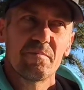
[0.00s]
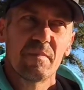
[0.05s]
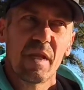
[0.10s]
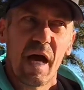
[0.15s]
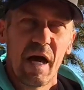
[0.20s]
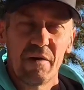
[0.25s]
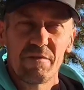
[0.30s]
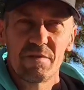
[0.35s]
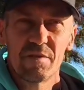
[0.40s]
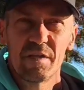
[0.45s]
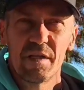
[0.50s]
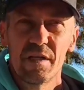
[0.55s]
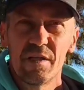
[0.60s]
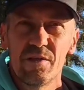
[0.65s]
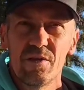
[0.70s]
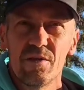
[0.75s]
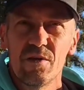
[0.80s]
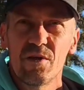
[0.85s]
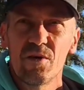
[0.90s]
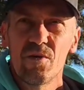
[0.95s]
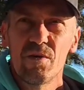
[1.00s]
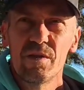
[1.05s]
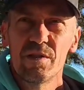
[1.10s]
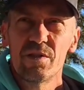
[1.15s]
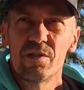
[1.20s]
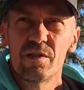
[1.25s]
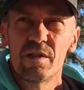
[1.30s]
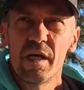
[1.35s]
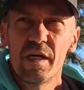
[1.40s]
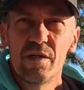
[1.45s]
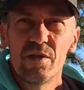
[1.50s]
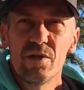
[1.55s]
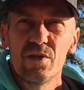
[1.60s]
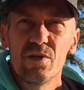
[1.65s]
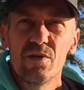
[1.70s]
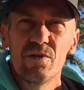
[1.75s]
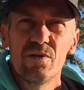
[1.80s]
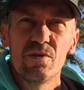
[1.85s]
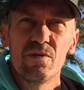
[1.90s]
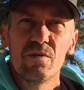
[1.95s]
After they do the coins, they
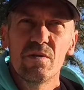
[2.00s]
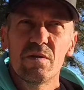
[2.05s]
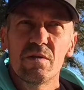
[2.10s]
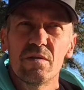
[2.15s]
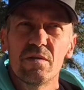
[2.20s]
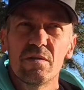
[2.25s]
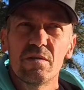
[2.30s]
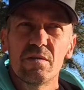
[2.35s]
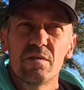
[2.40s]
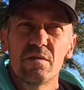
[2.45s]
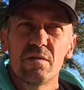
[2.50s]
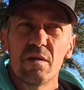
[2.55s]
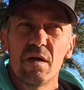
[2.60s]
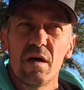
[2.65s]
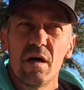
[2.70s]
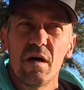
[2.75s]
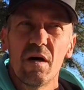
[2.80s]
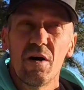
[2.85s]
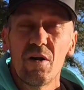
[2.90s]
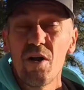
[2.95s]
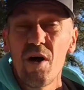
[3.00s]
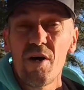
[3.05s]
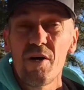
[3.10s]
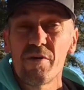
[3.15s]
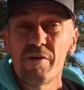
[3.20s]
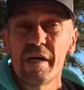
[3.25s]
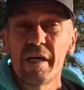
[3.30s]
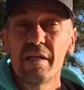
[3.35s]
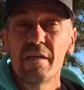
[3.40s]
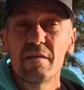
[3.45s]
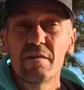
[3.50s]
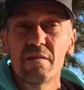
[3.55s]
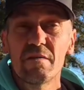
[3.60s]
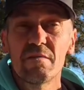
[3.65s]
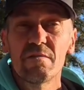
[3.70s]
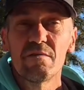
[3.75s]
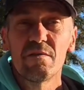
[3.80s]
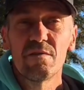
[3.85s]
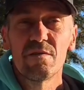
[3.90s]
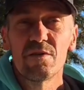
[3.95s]
do a lottery
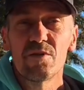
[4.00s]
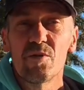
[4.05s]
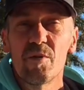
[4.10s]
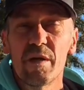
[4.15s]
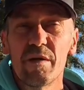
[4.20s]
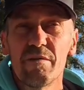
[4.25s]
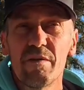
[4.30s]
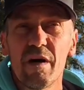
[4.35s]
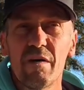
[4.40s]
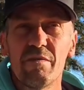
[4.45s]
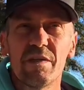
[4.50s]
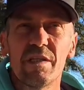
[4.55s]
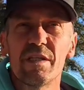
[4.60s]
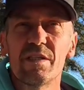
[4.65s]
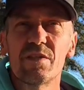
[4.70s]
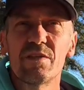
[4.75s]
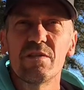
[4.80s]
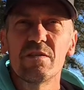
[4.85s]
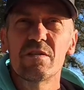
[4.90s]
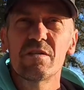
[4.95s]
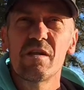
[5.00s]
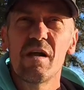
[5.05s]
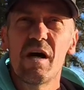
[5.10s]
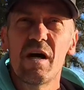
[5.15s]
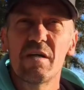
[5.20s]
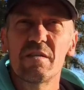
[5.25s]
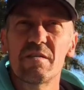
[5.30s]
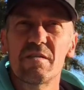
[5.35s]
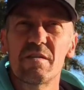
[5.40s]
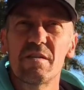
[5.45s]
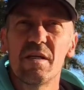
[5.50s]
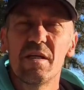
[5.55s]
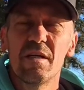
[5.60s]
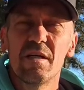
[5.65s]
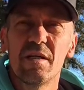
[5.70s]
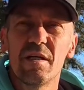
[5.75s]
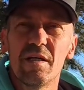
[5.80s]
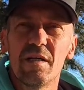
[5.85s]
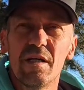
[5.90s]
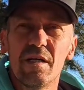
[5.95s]
for 25 additional slots.
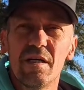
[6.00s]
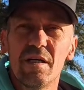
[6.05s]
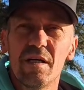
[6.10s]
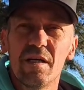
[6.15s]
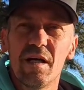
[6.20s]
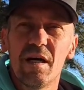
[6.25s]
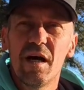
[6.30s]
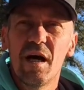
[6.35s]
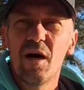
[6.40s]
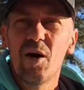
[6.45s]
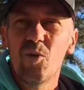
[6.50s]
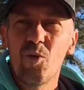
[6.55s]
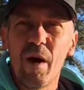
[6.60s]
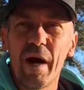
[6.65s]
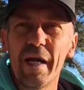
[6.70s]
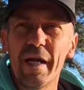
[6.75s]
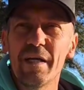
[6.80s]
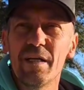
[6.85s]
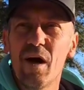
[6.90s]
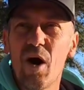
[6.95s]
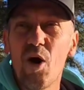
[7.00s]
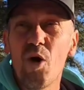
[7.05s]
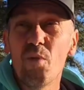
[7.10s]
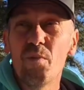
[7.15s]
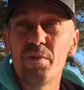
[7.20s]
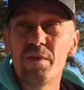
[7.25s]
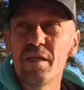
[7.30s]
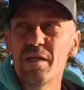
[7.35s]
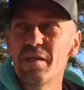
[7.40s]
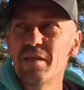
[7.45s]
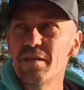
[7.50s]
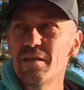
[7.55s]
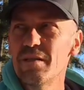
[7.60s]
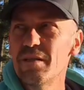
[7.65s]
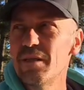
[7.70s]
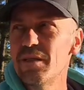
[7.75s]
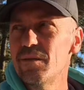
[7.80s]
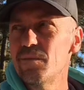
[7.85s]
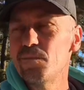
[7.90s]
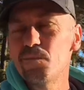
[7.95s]
Waited, hoped,
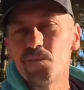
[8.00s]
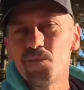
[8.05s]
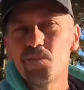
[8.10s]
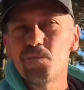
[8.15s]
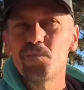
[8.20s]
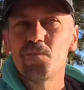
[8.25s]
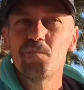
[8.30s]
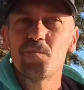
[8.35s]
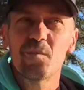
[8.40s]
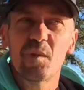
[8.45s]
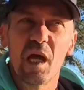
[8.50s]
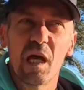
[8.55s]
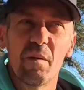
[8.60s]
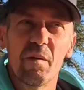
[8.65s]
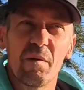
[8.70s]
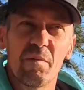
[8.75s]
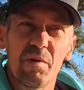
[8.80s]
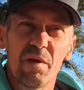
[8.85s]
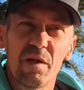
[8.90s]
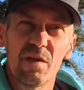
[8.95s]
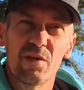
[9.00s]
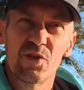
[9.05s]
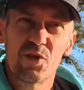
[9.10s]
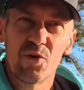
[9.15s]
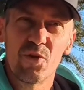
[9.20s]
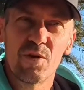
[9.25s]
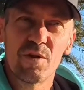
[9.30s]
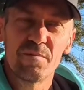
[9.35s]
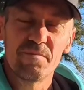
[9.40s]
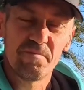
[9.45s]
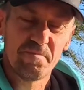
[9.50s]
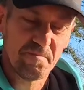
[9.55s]
came up a little short.